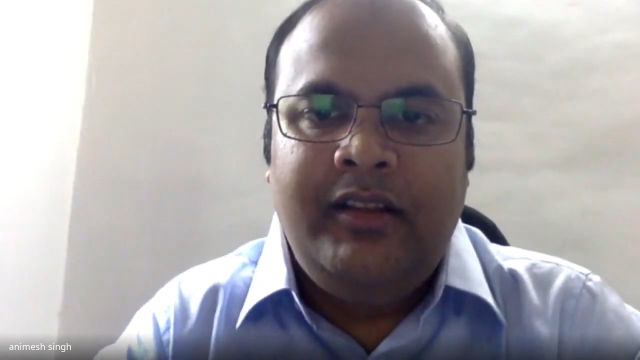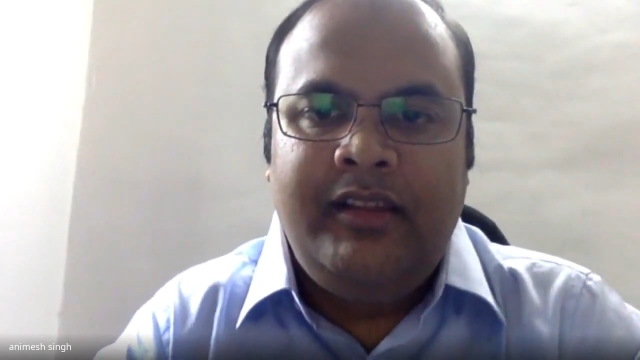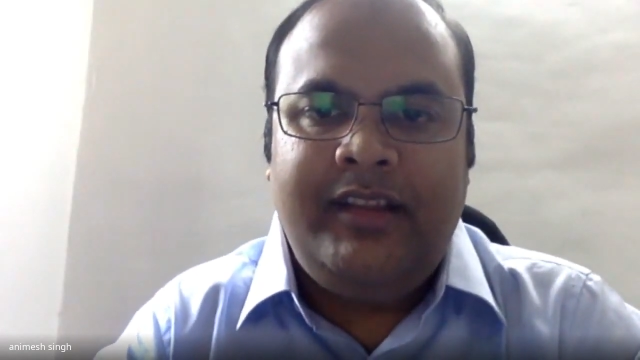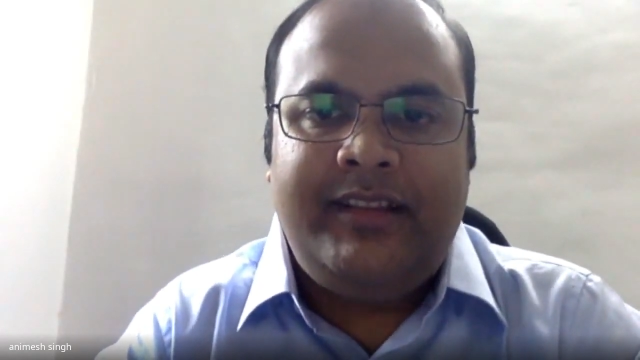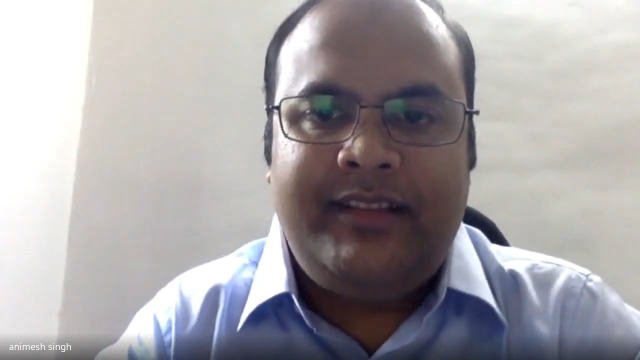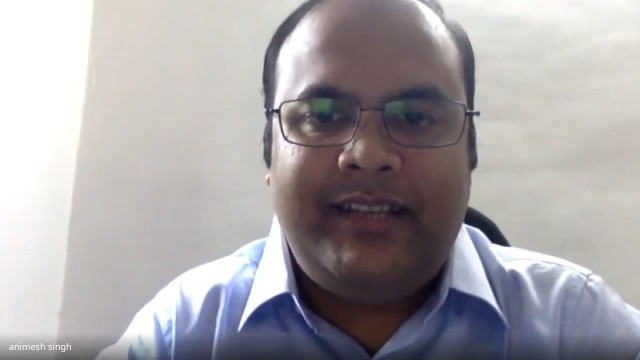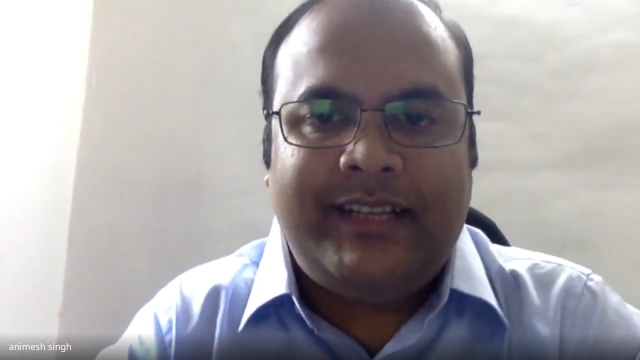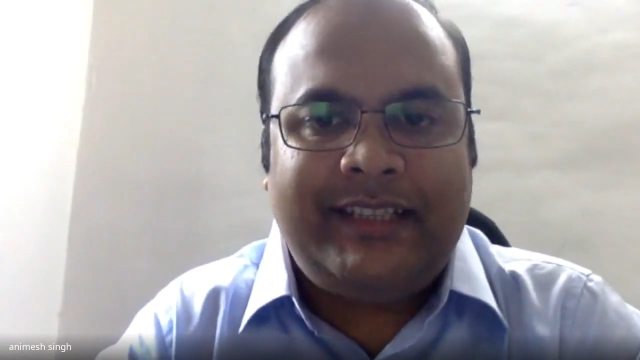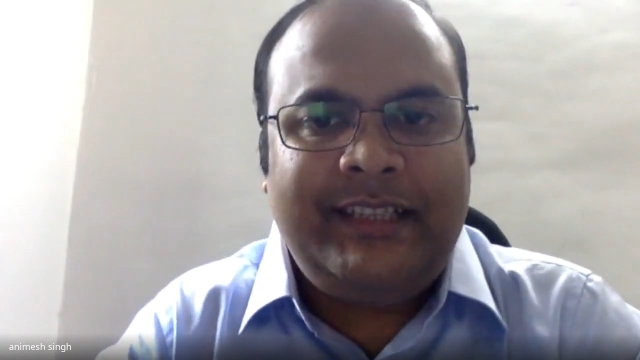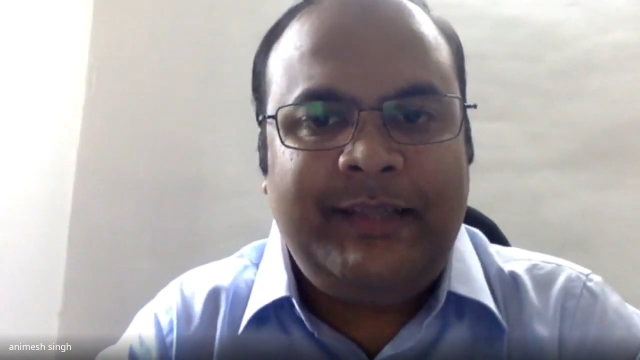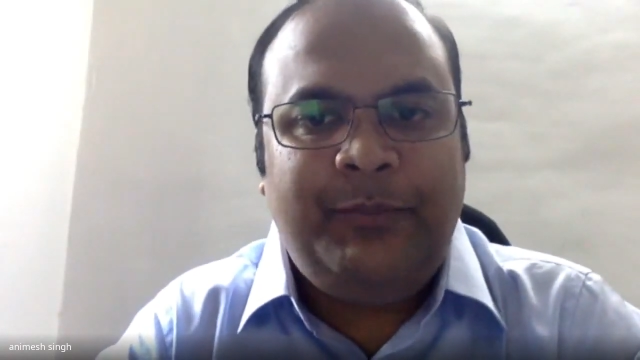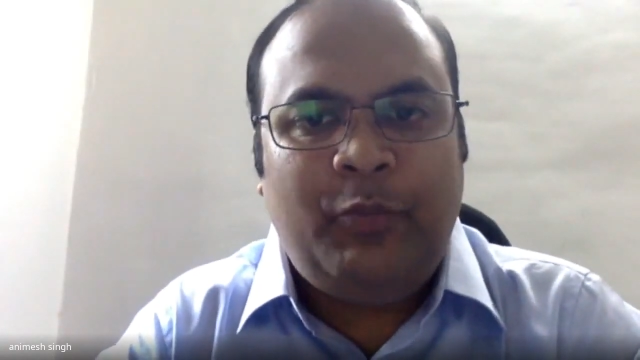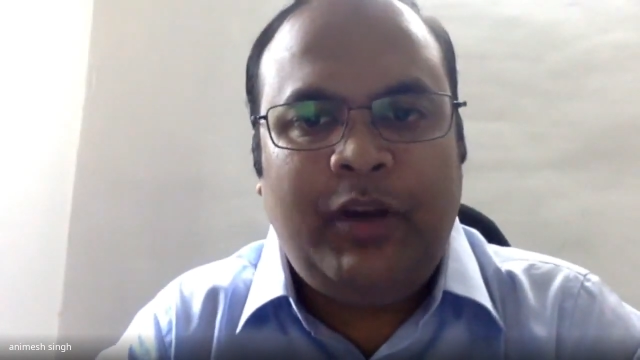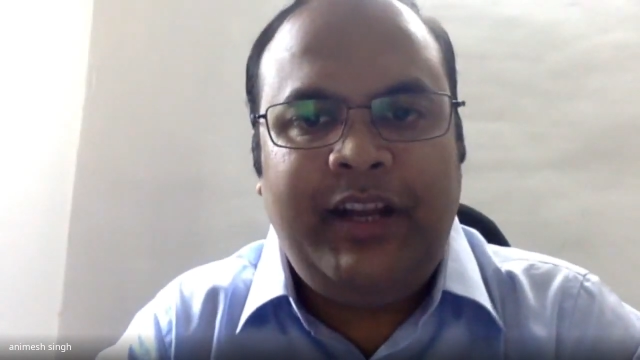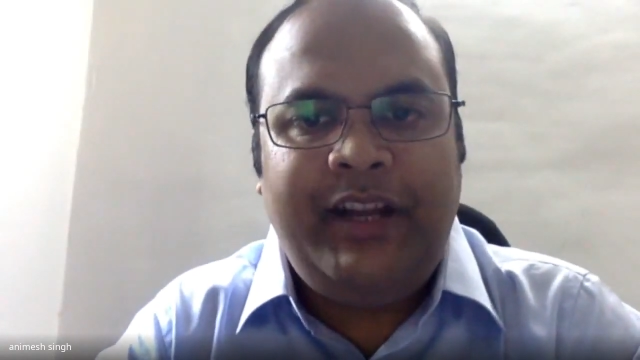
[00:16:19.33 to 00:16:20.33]
The
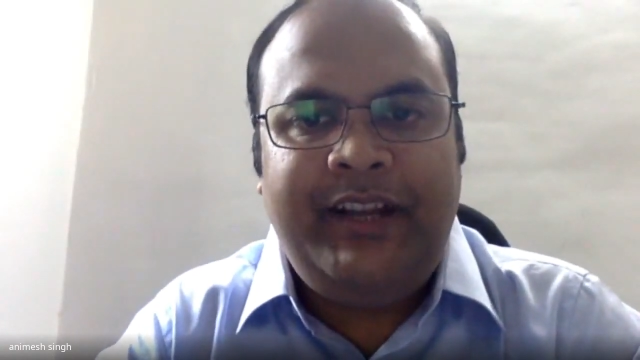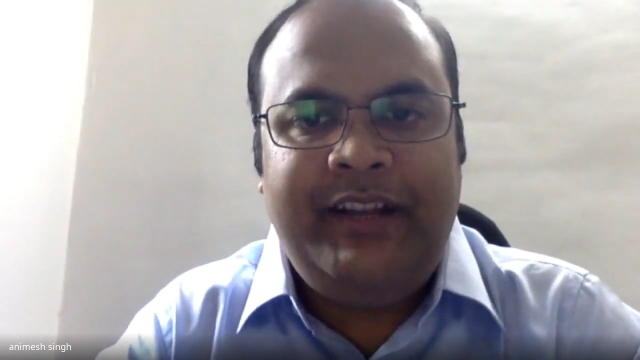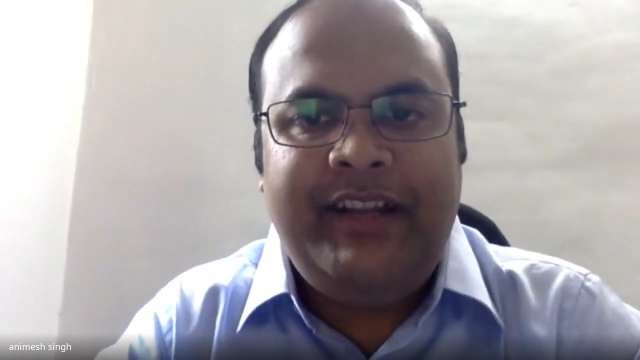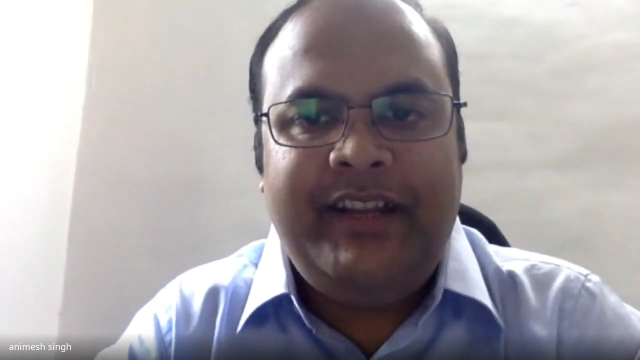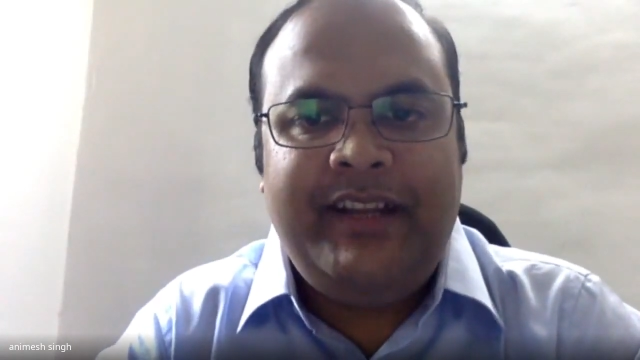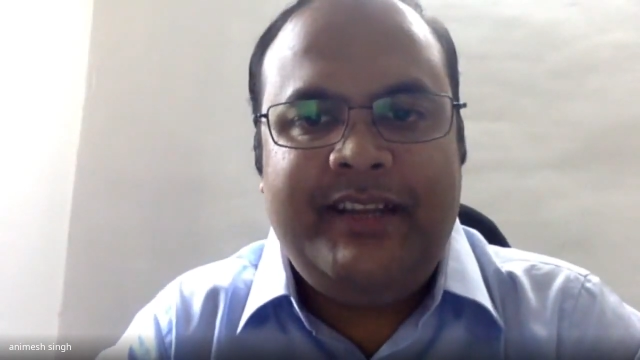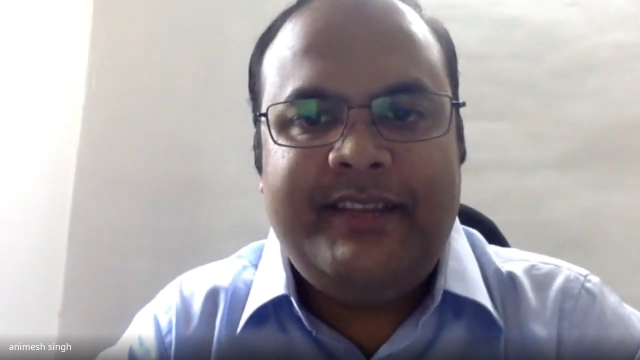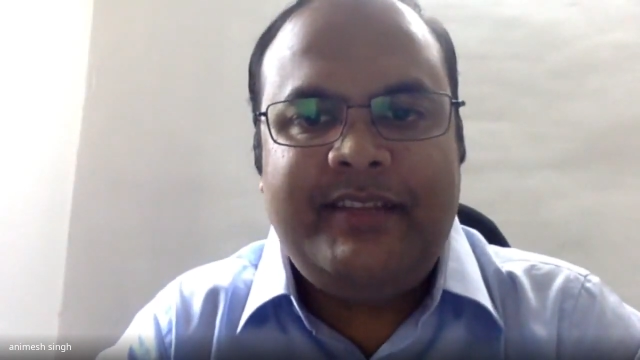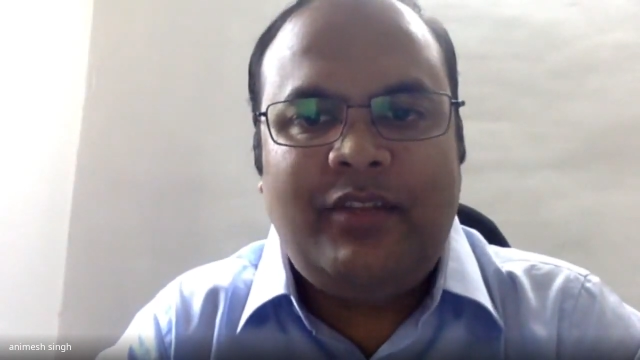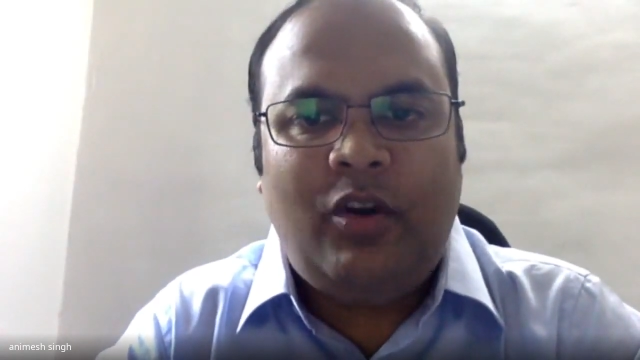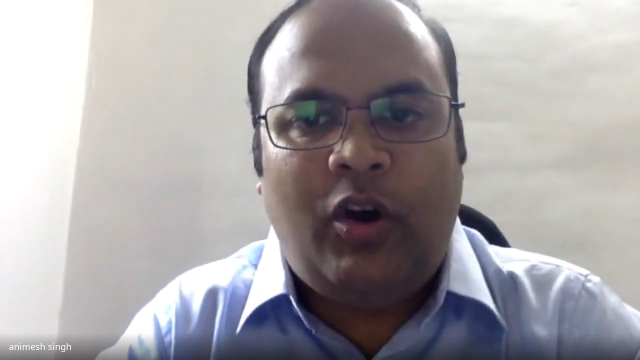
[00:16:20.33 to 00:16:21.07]
third point is